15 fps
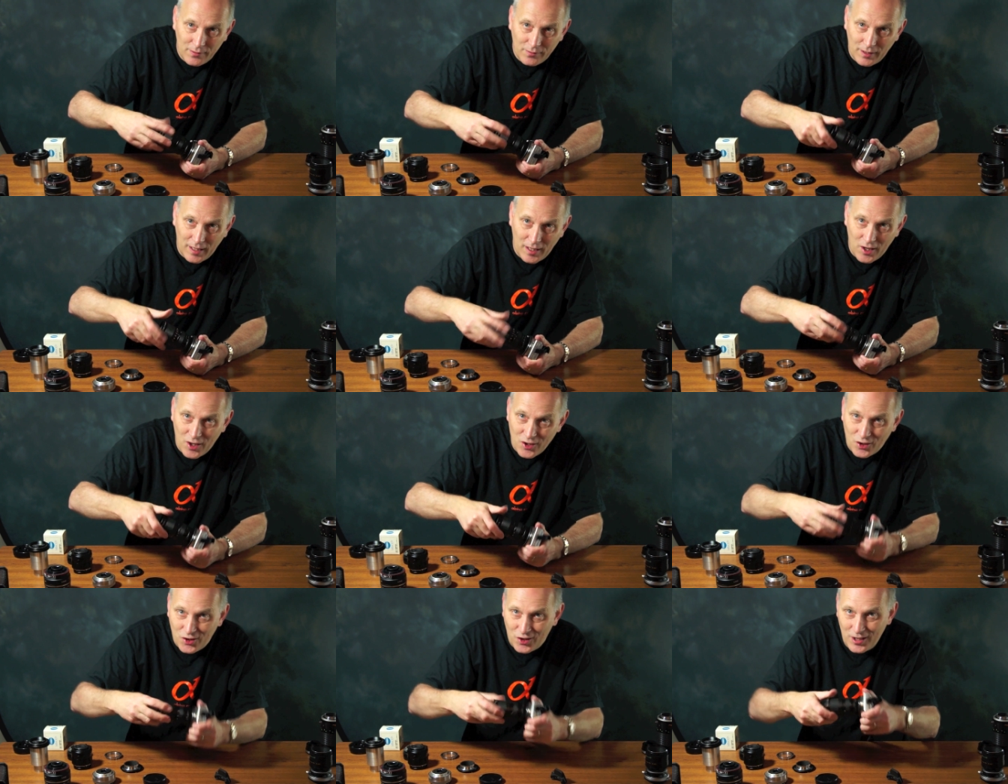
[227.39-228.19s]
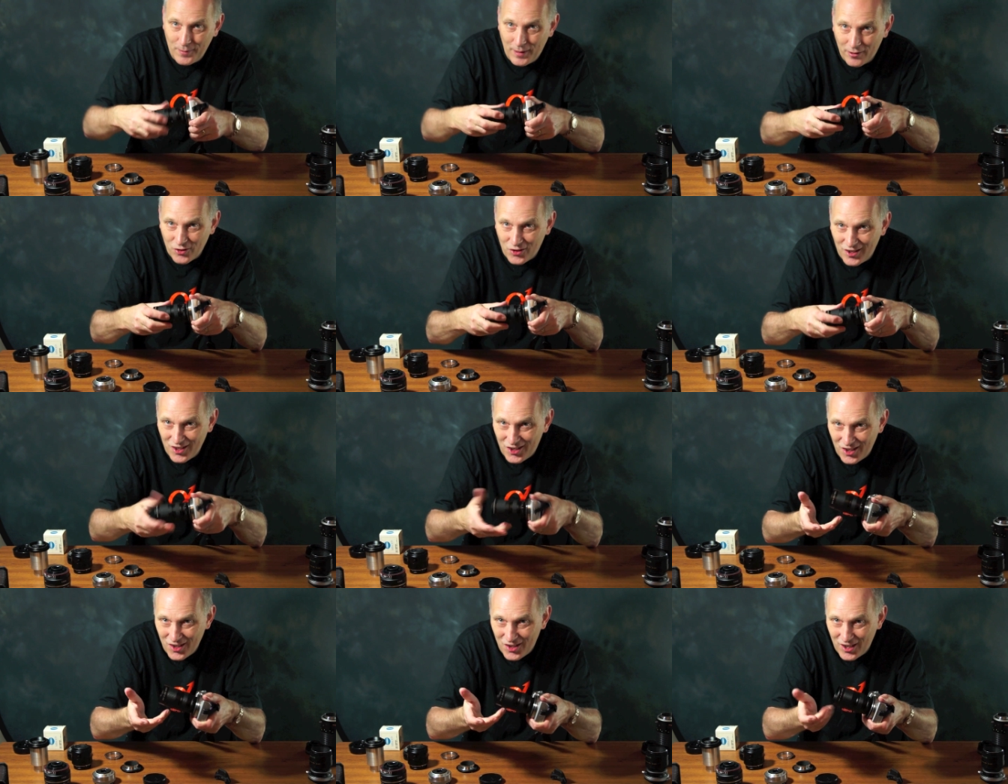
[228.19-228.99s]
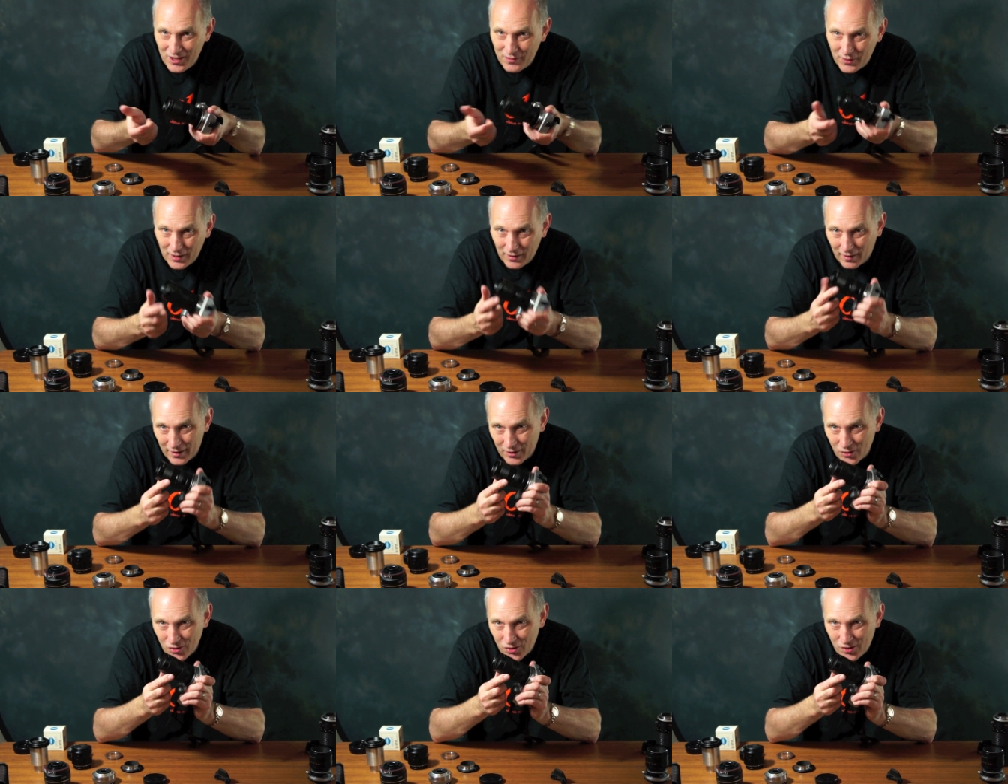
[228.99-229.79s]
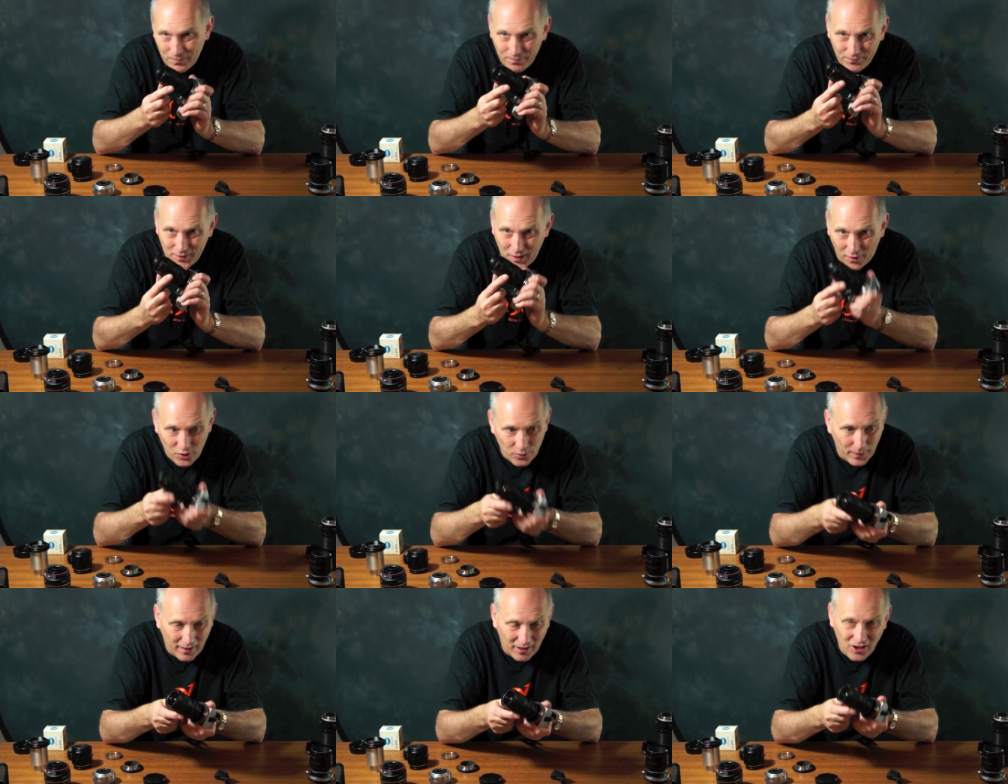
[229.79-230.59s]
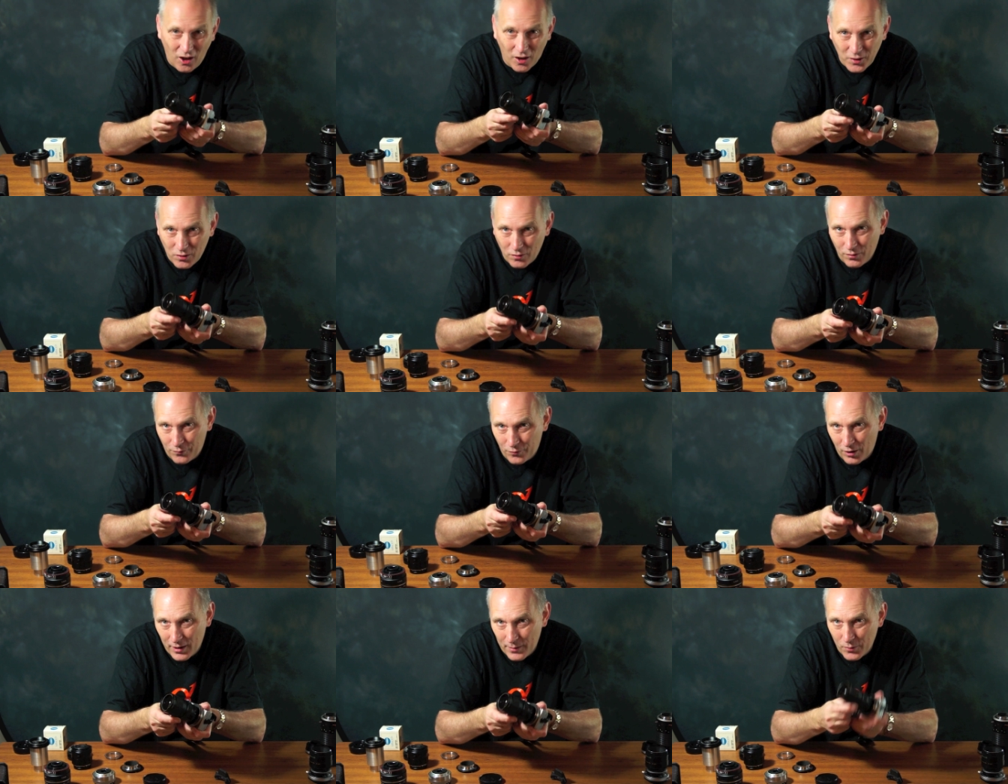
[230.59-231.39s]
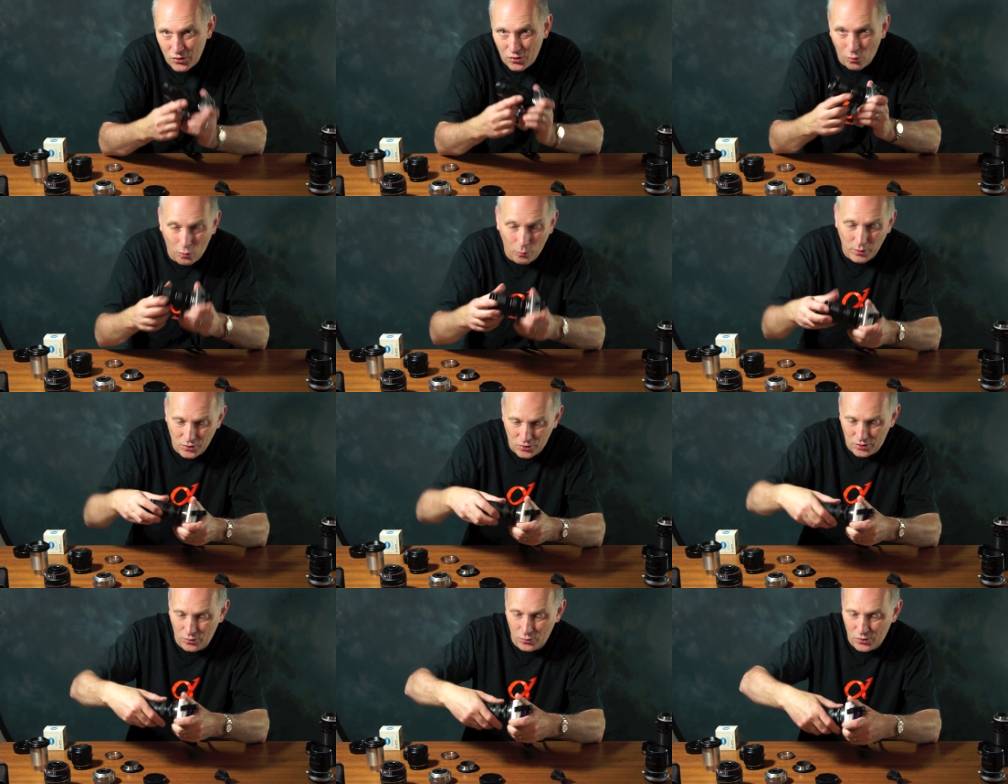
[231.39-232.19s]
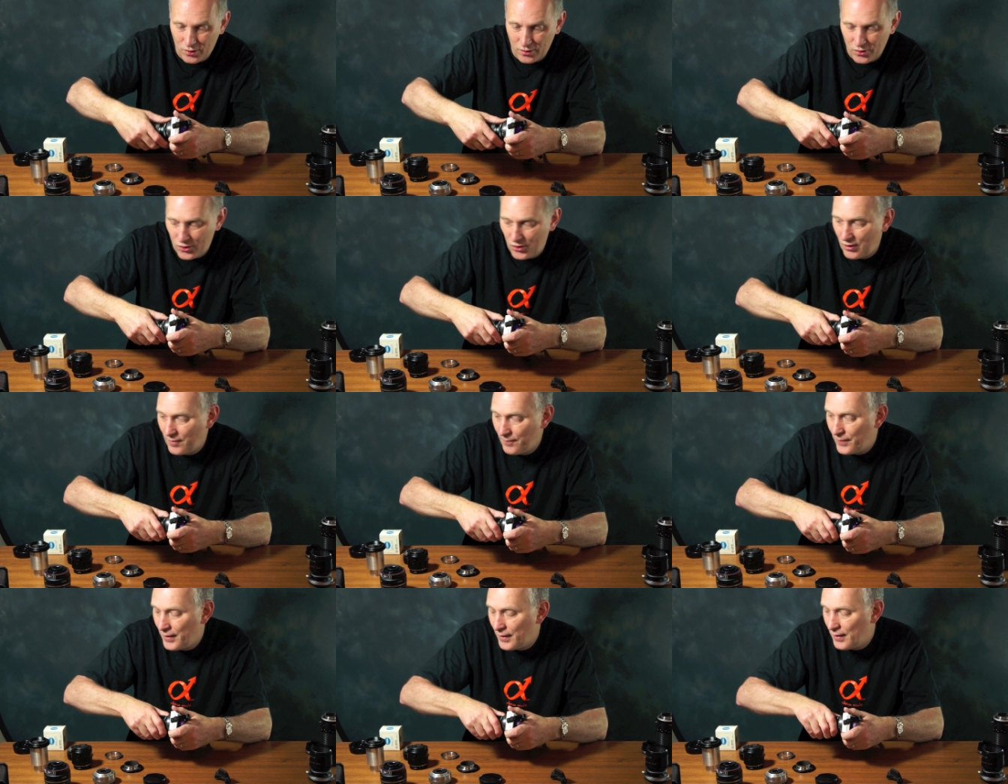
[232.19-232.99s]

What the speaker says: There's a Seamount CCTV lens. Colours about 1/9 of the frame, it's almost useless.